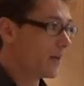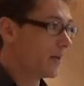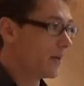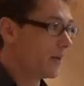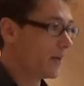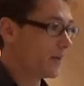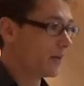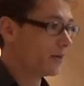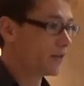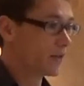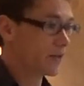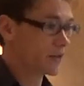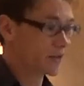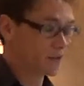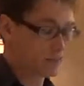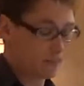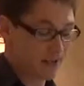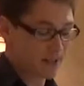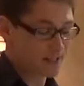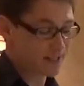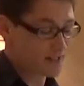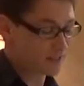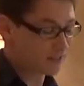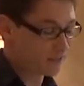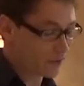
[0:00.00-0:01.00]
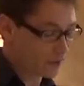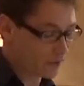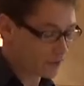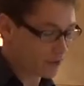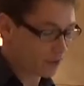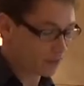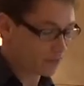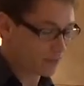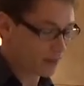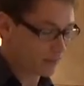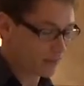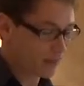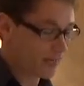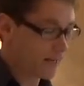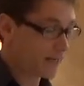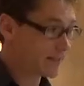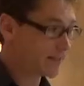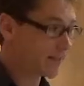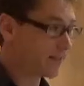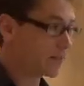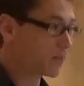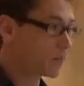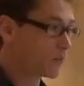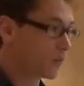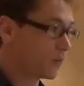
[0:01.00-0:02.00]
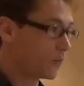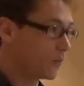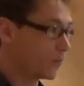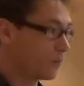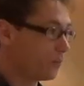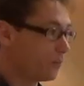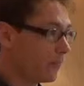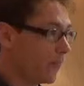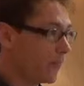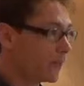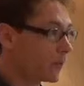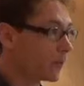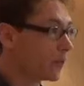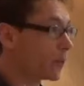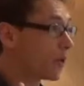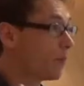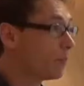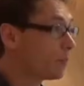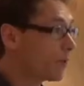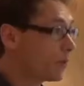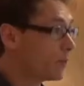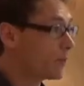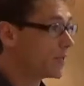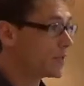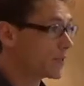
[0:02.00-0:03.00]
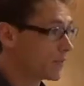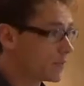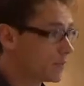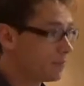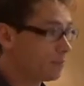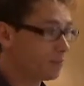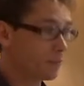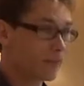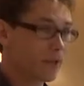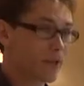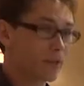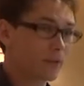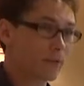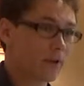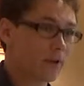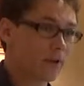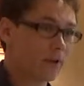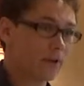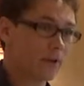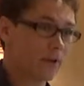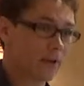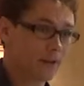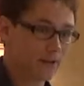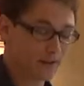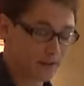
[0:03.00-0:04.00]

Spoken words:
thus makes it very complicated to make a comparison between